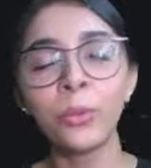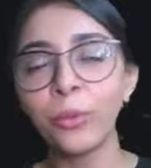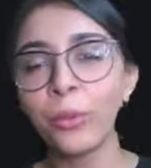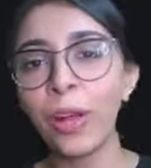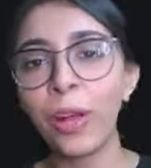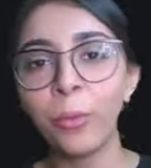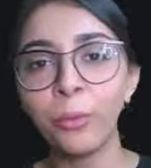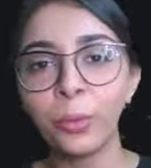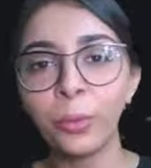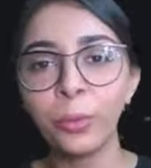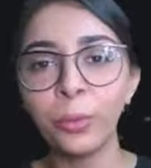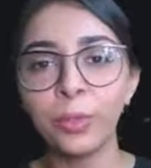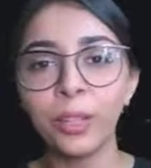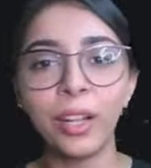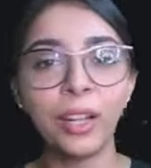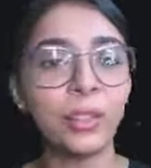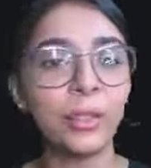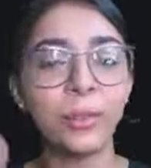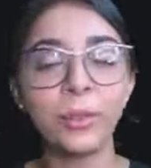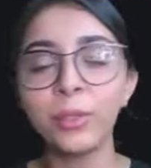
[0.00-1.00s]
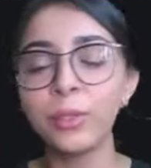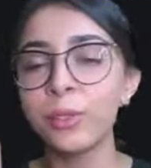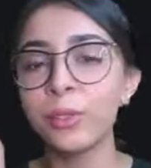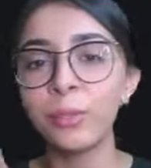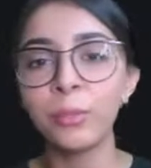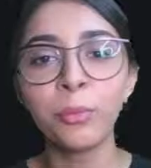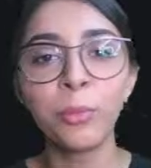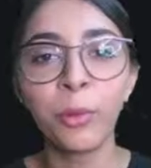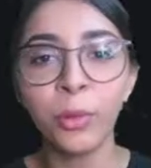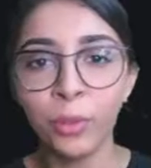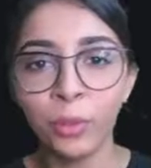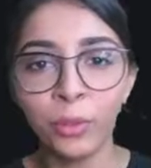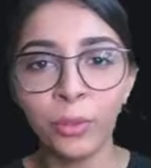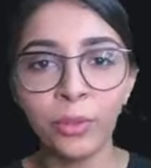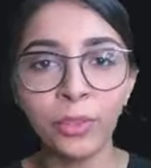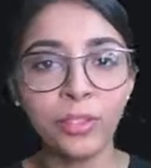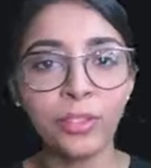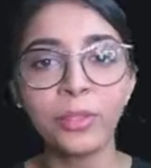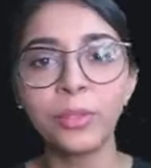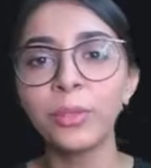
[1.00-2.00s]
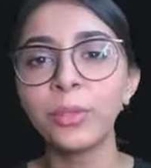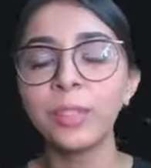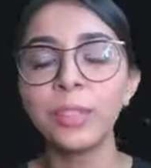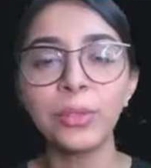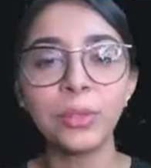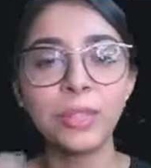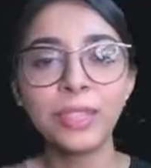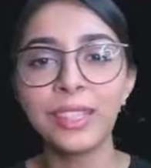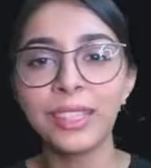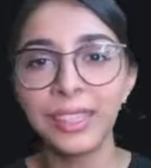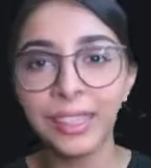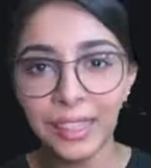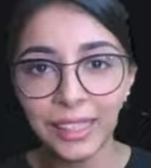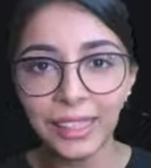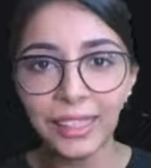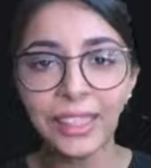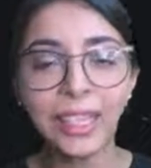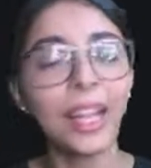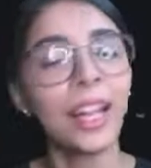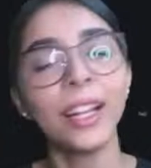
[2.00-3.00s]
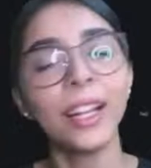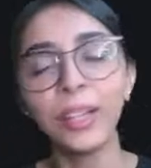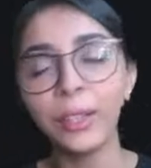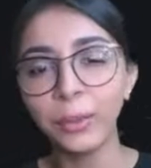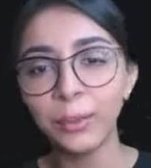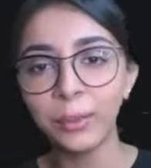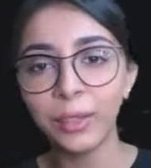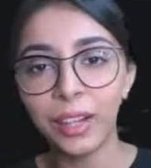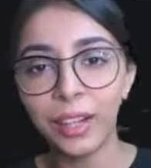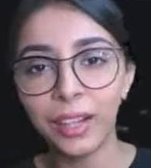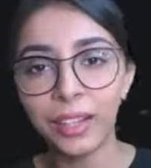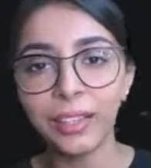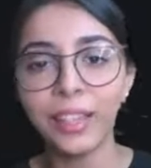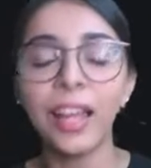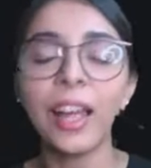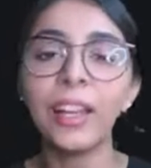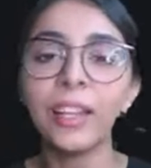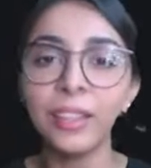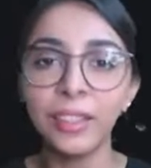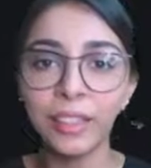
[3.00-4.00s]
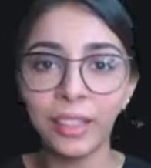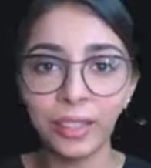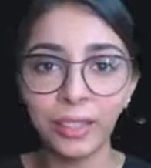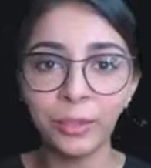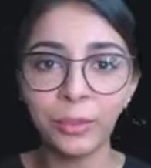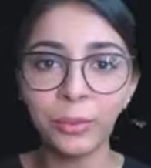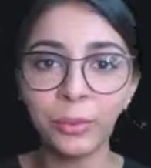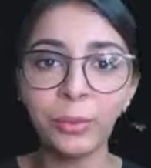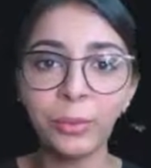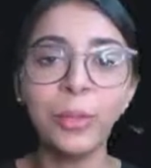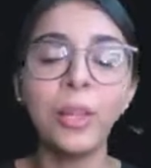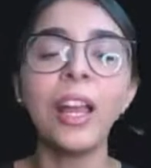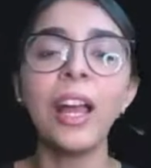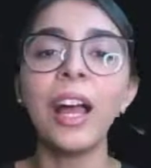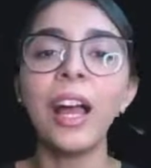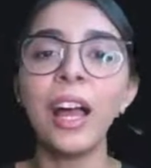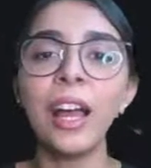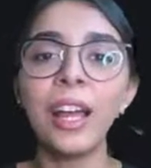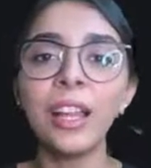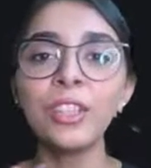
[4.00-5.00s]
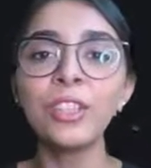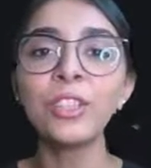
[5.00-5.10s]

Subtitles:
know how to do that. You are so moron. You are so silly. I'll do that. I'll tell you. I'll